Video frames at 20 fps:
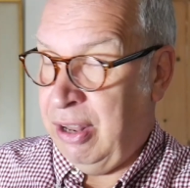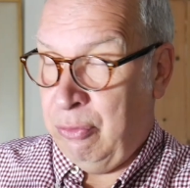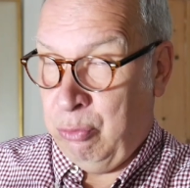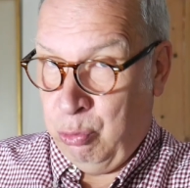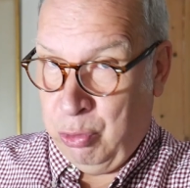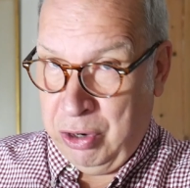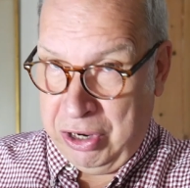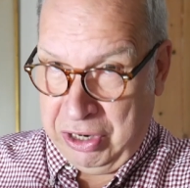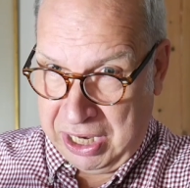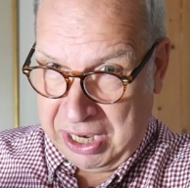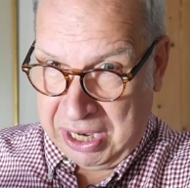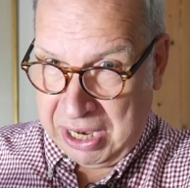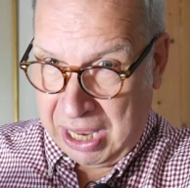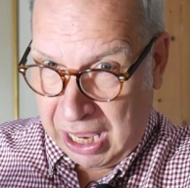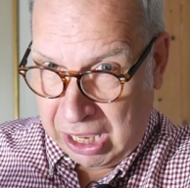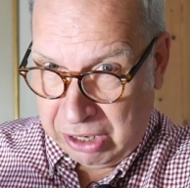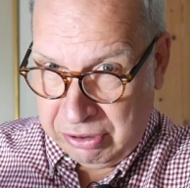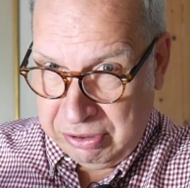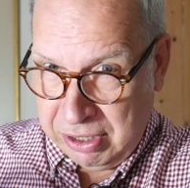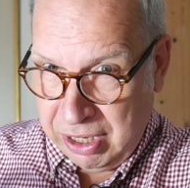working
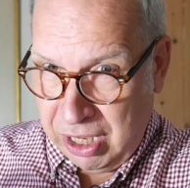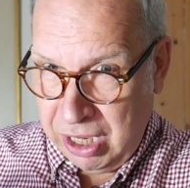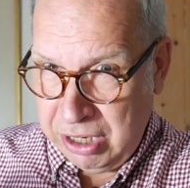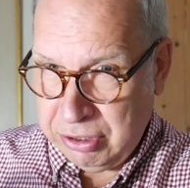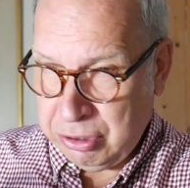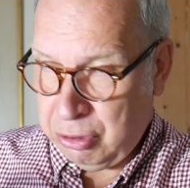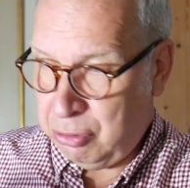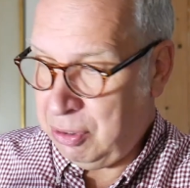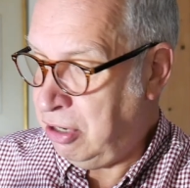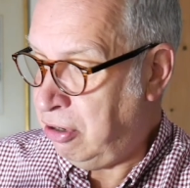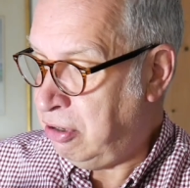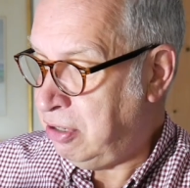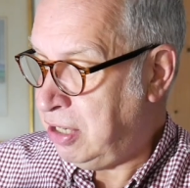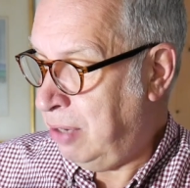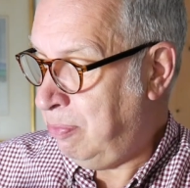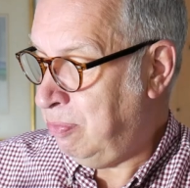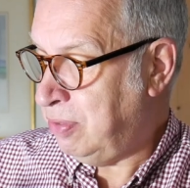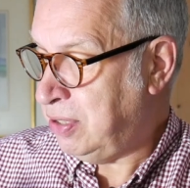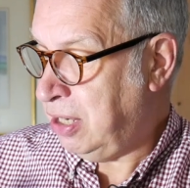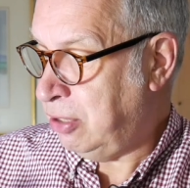at night or in a
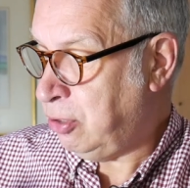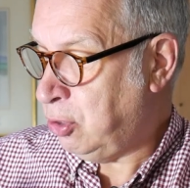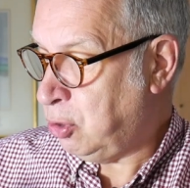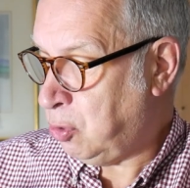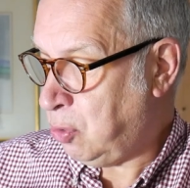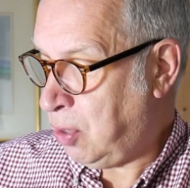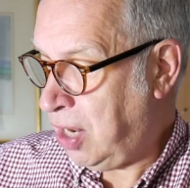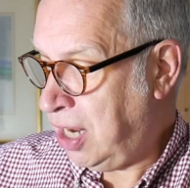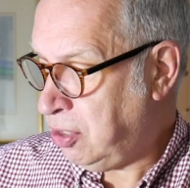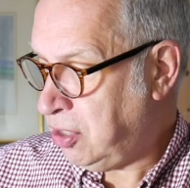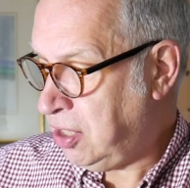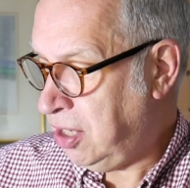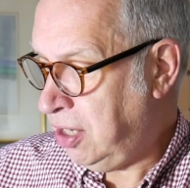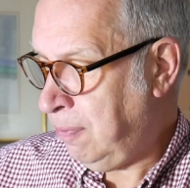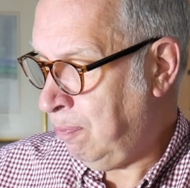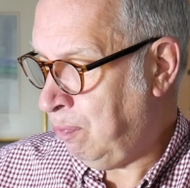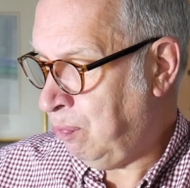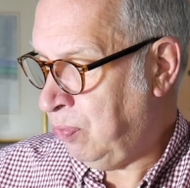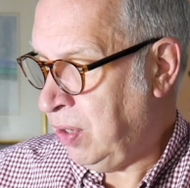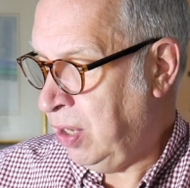dim
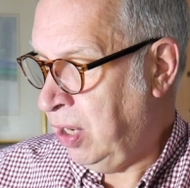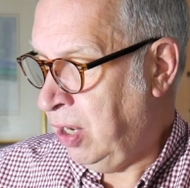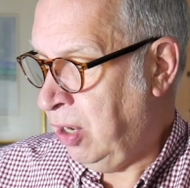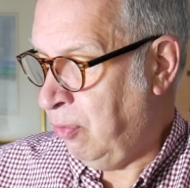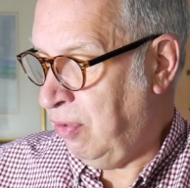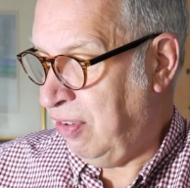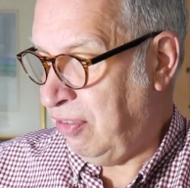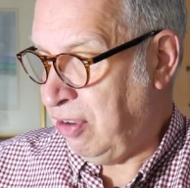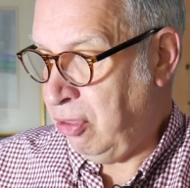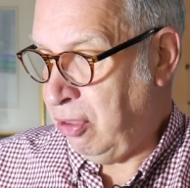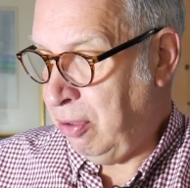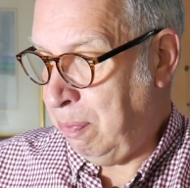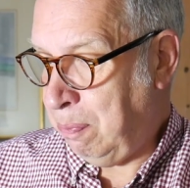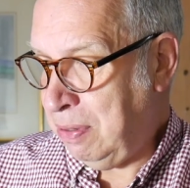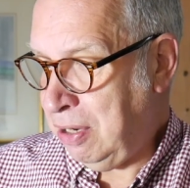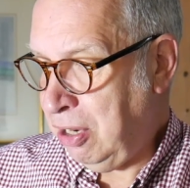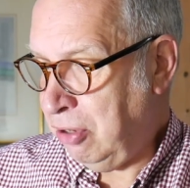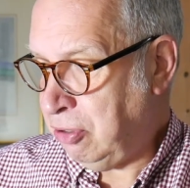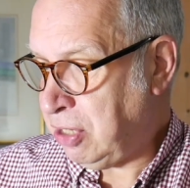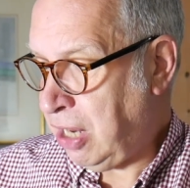situation. We've got the
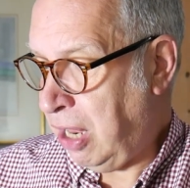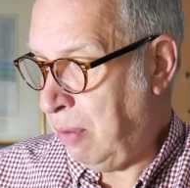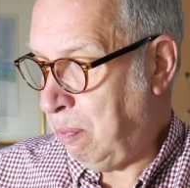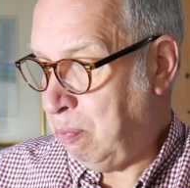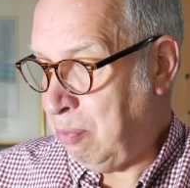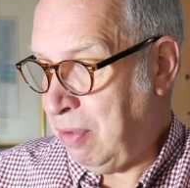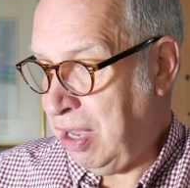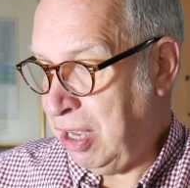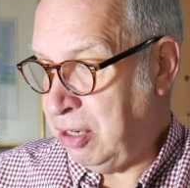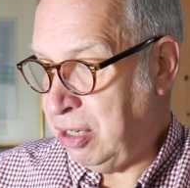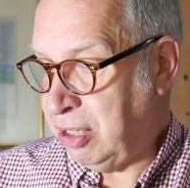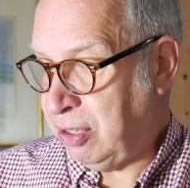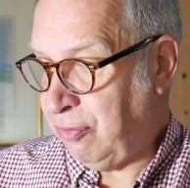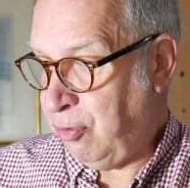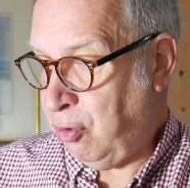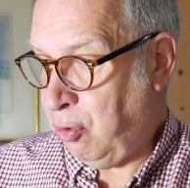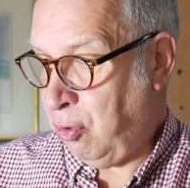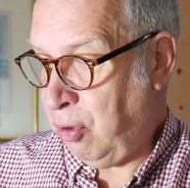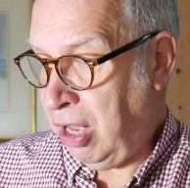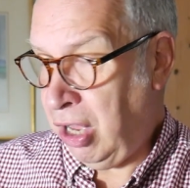plus and minus
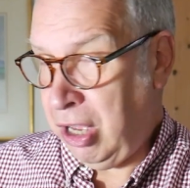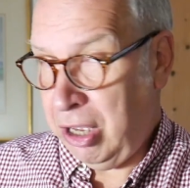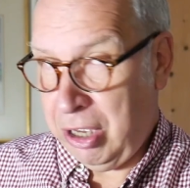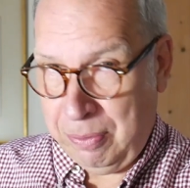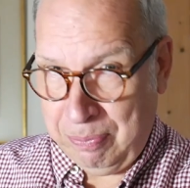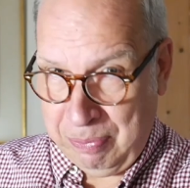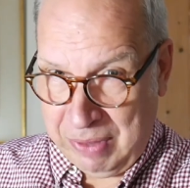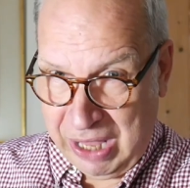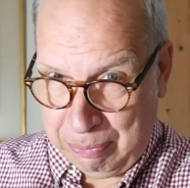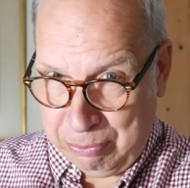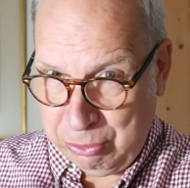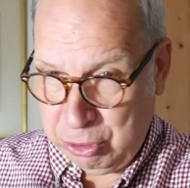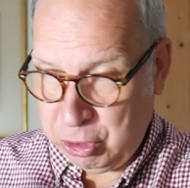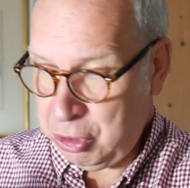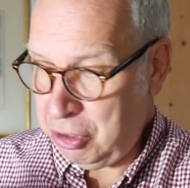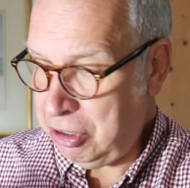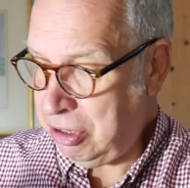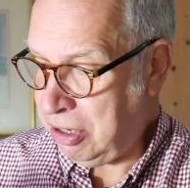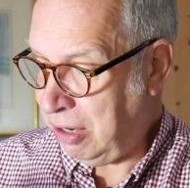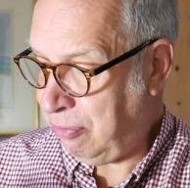for
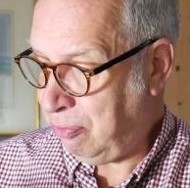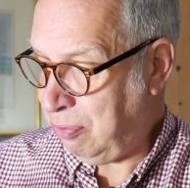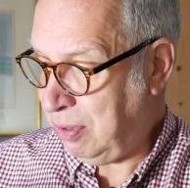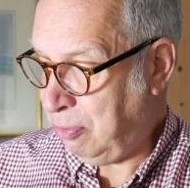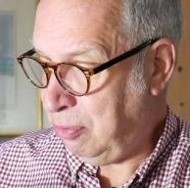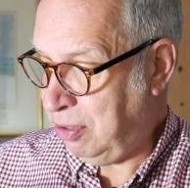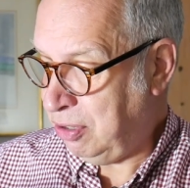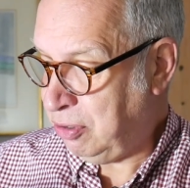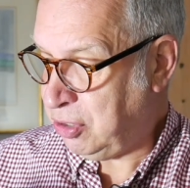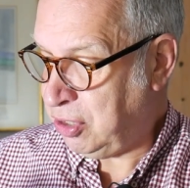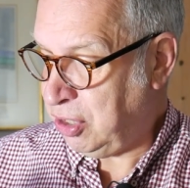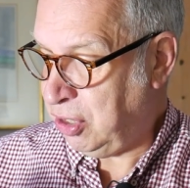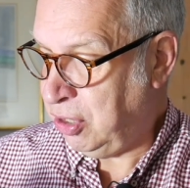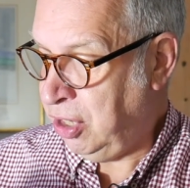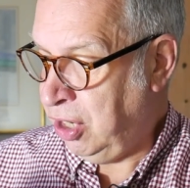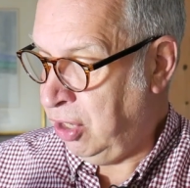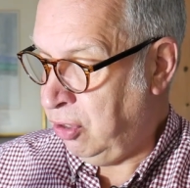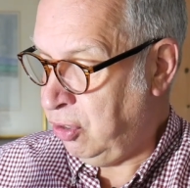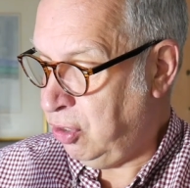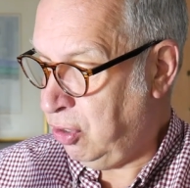aperture if we want
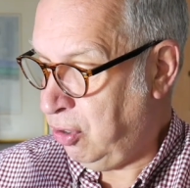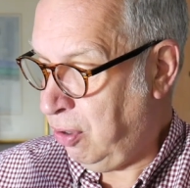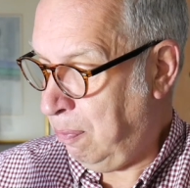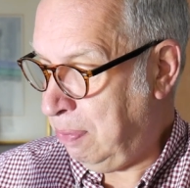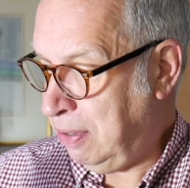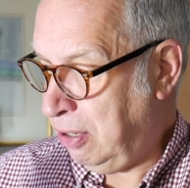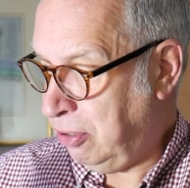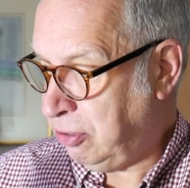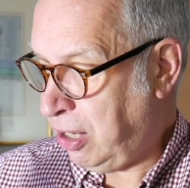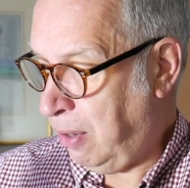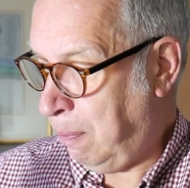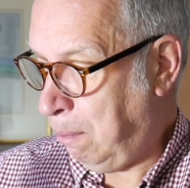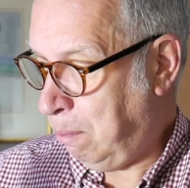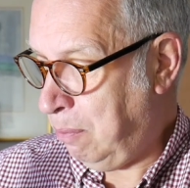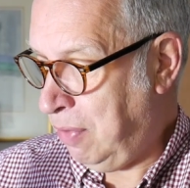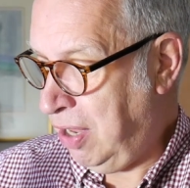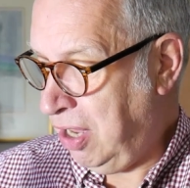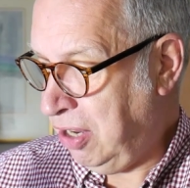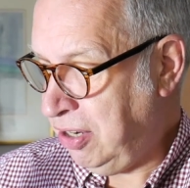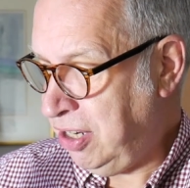to do a plus and
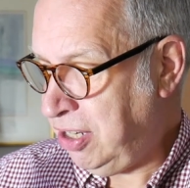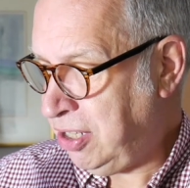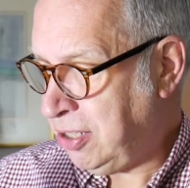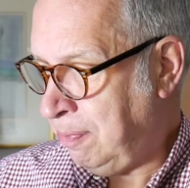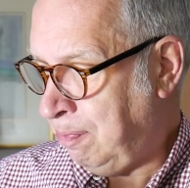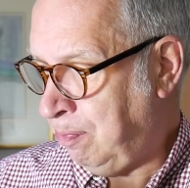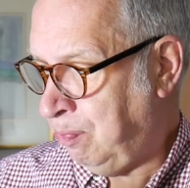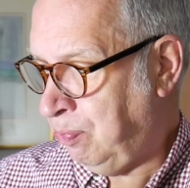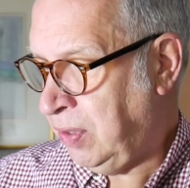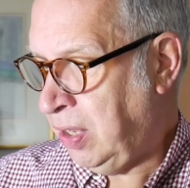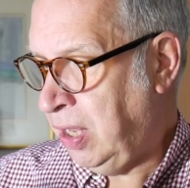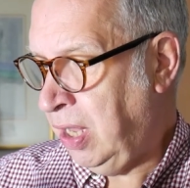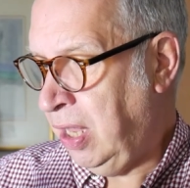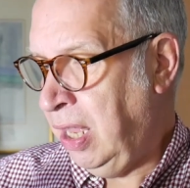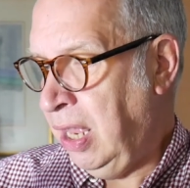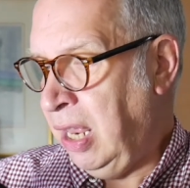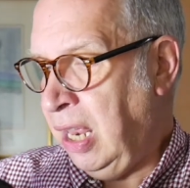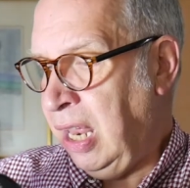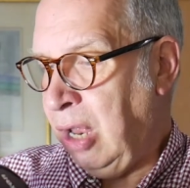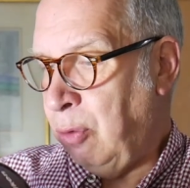minus,
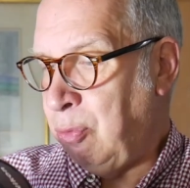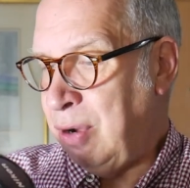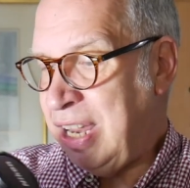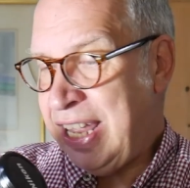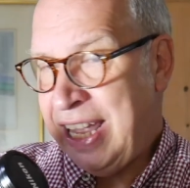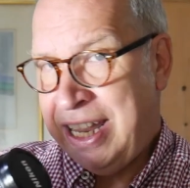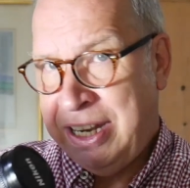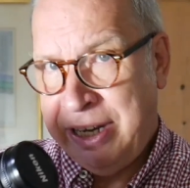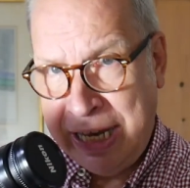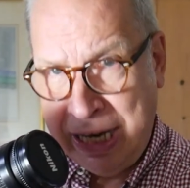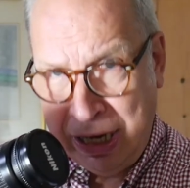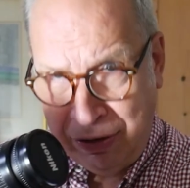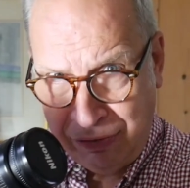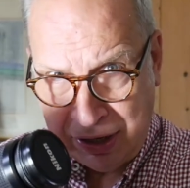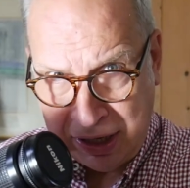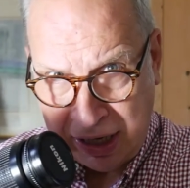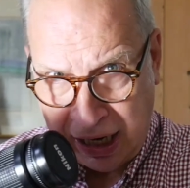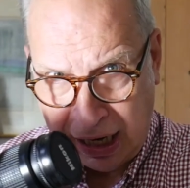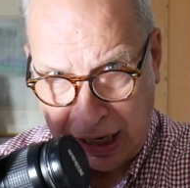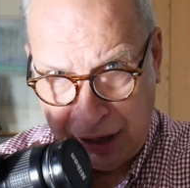and we
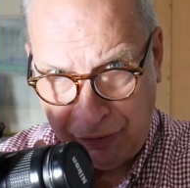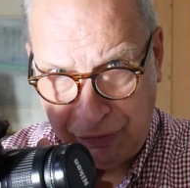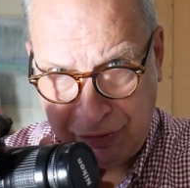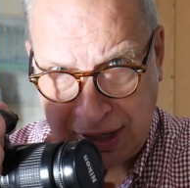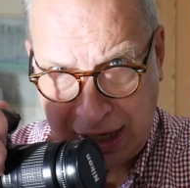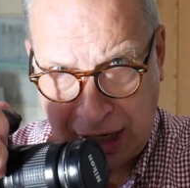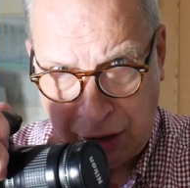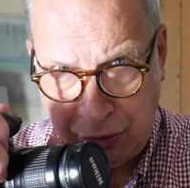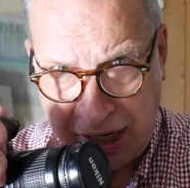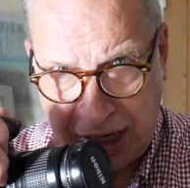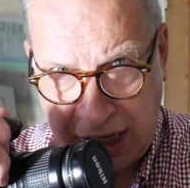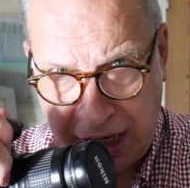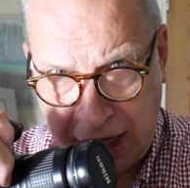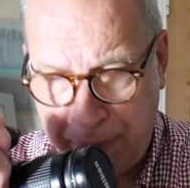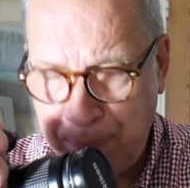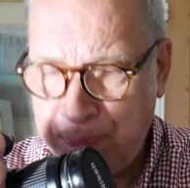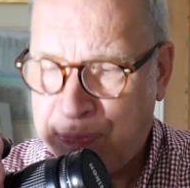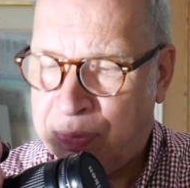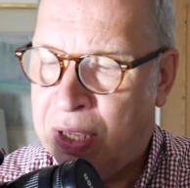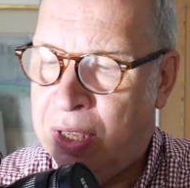even have down
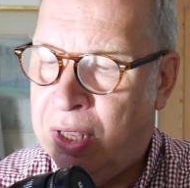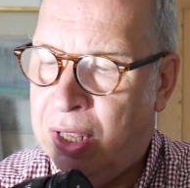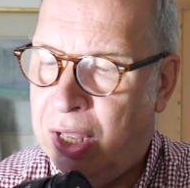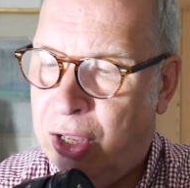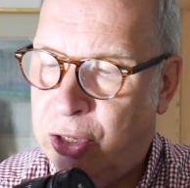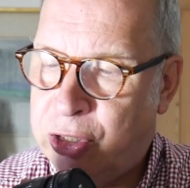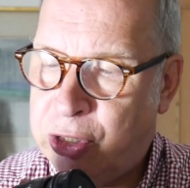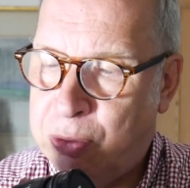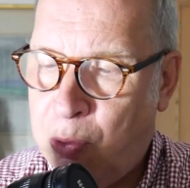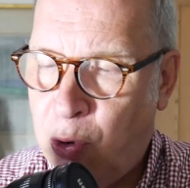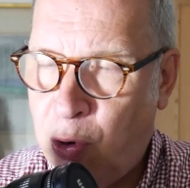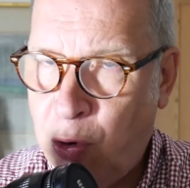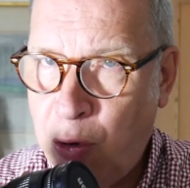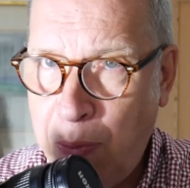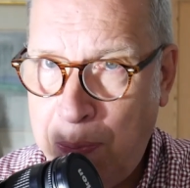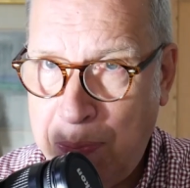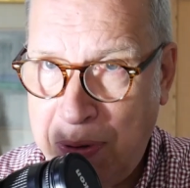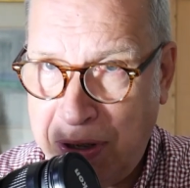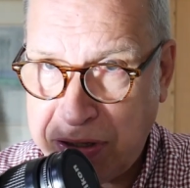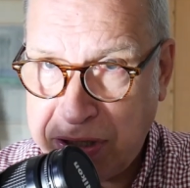here a small
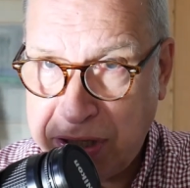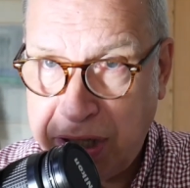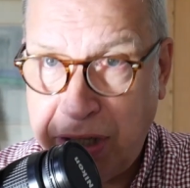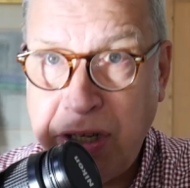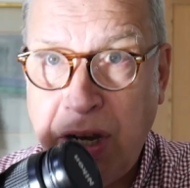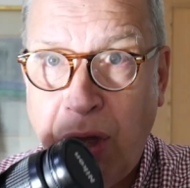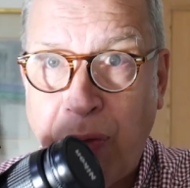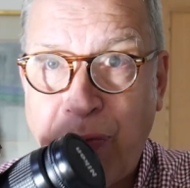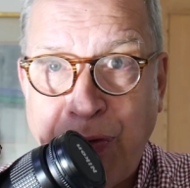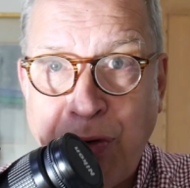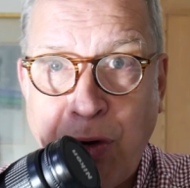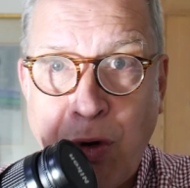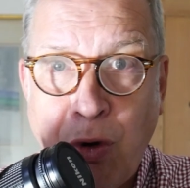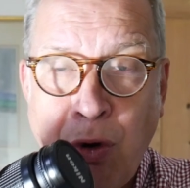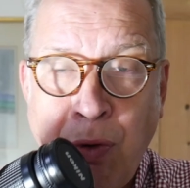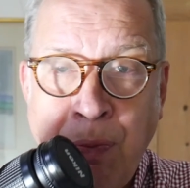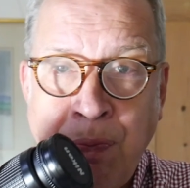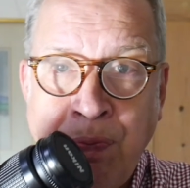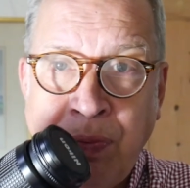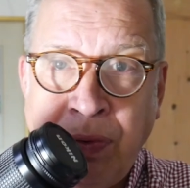button
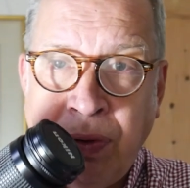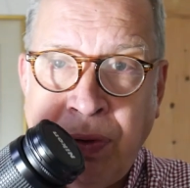for